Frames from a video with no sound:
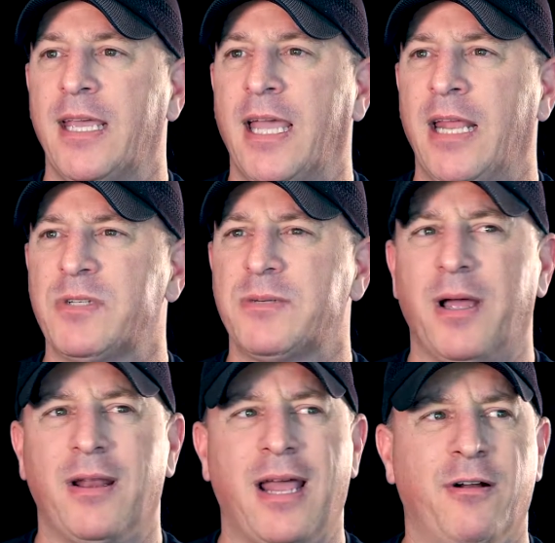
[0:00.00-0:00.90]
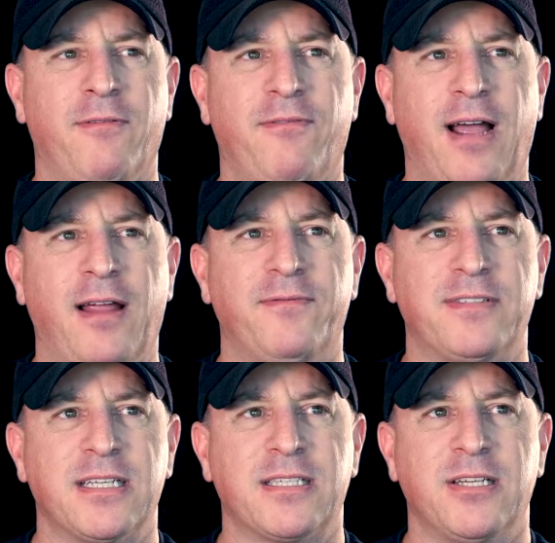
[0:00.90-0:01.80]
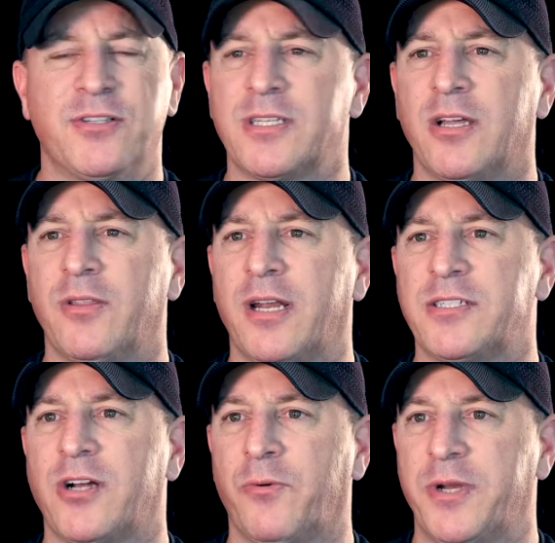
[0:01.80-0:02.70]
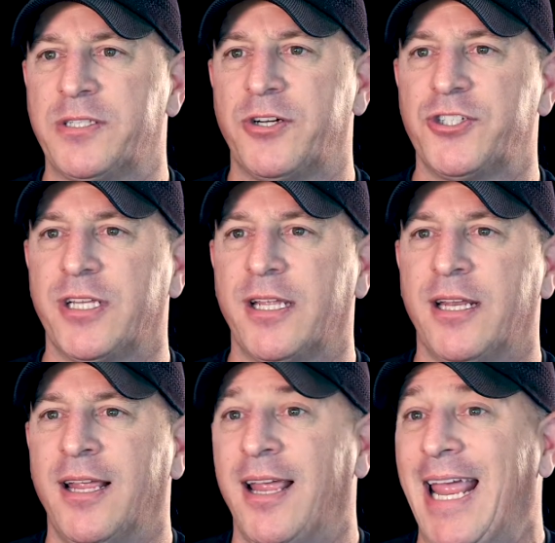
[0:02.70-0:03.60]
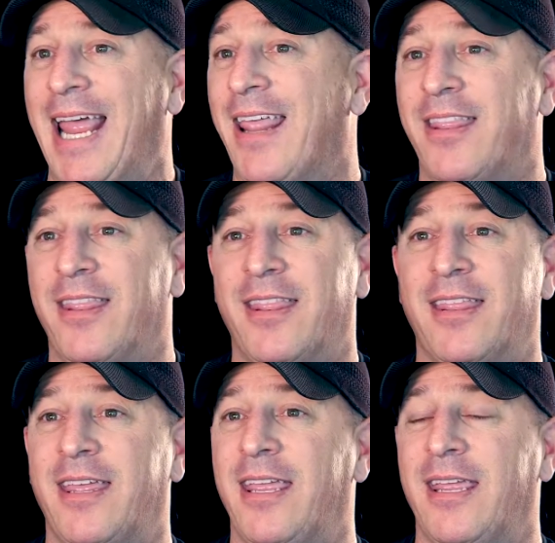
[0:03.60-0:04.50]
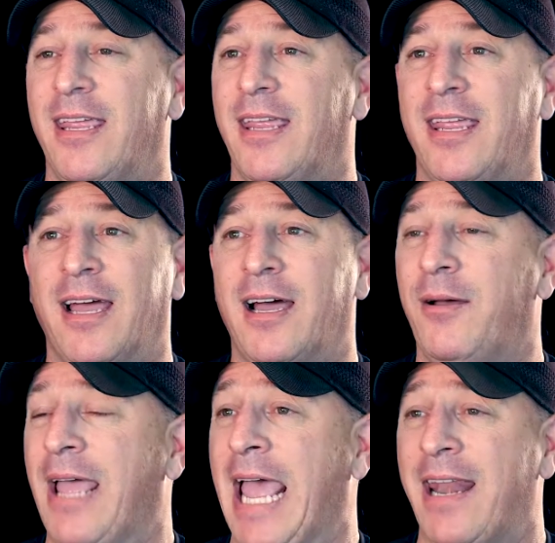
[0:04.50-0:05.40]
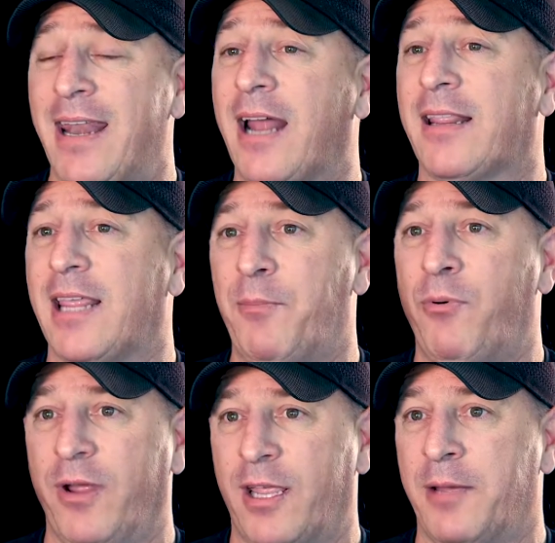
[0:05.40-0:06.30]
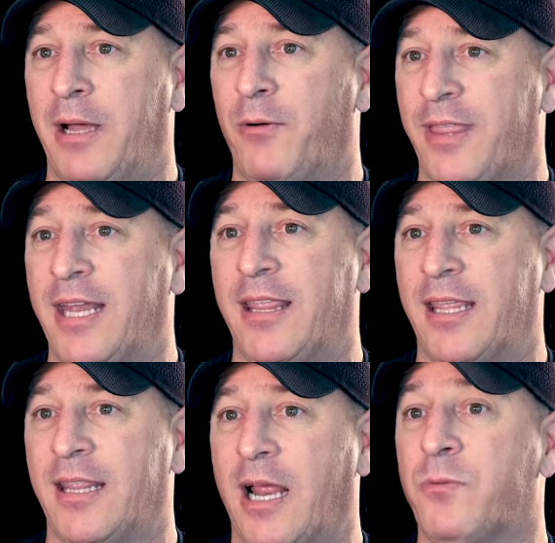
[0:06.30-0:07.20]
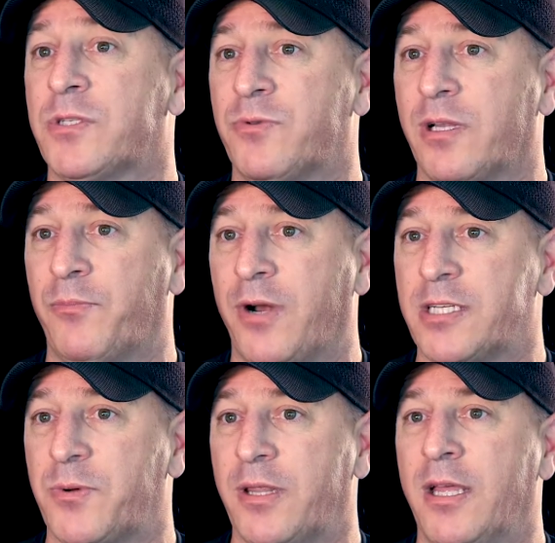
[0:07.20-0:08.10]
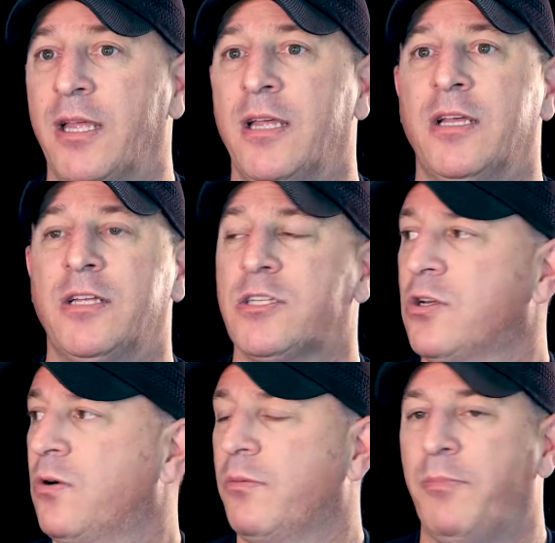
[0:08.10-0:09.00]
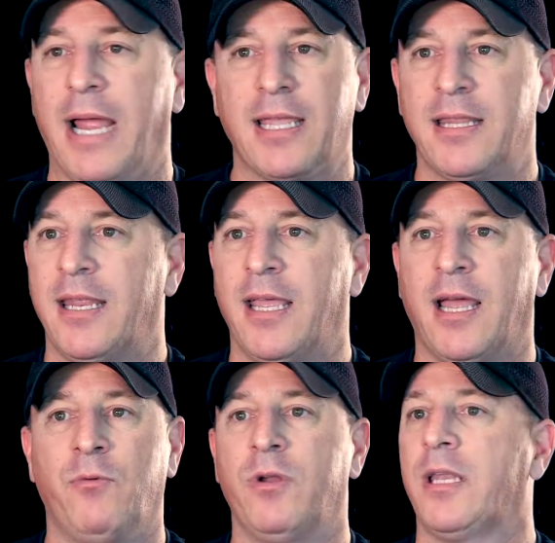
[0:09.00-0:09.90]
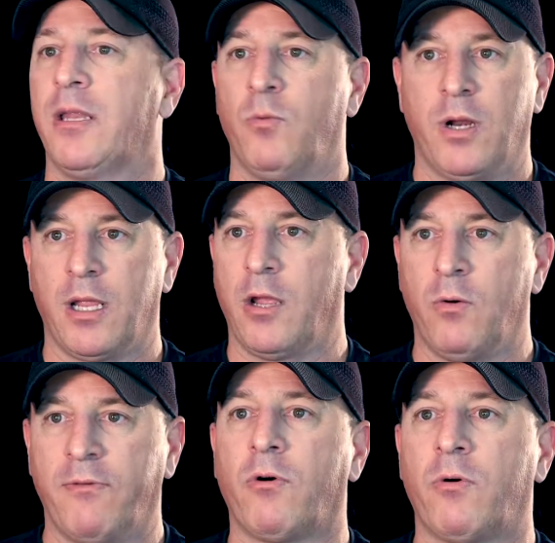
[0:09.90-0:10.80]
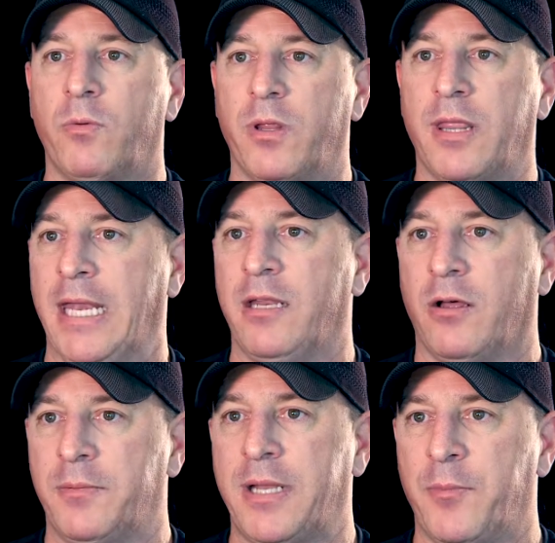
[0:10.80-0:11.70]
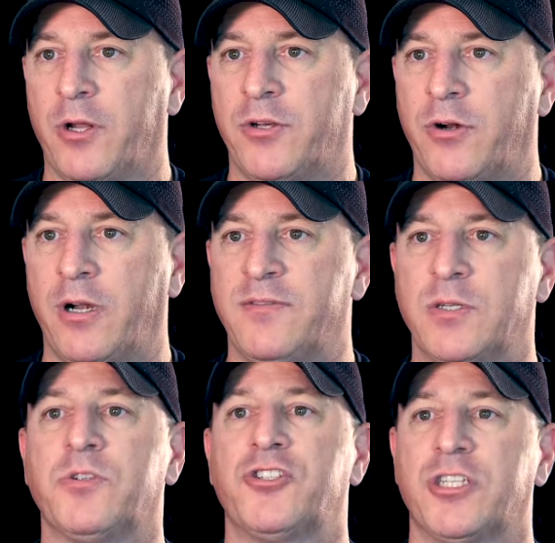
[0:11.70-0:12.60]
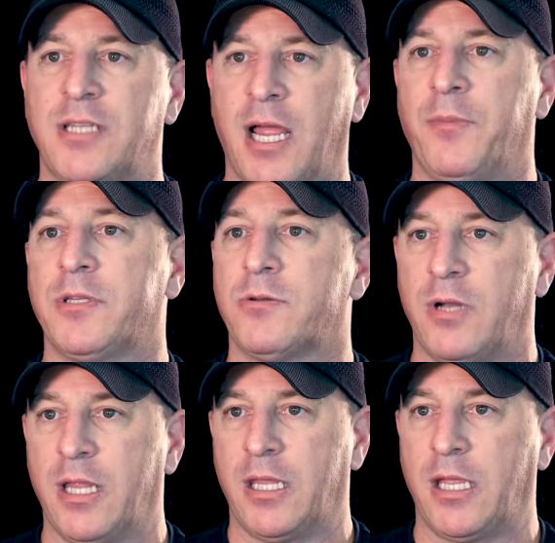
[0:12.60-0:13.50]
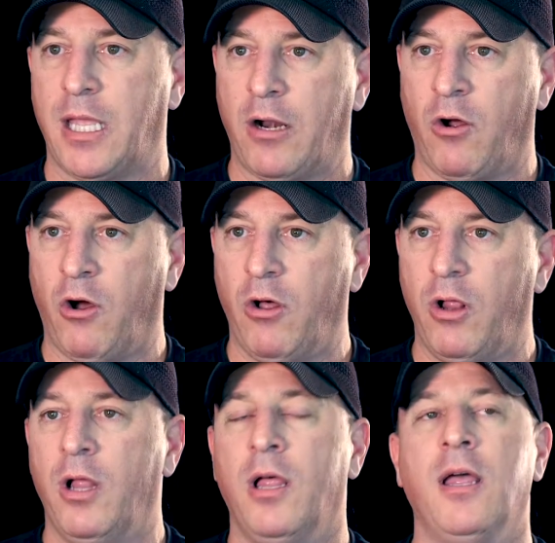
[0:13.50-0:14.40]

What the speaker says: And it was about, I don't know, 5-6 years ago that I started researching it, and they had not at that point come out with anything that I was really impressed with. So back in the day, I really didn't want to go forward with any diamond alternatives. It was just diamonds or nothing at all.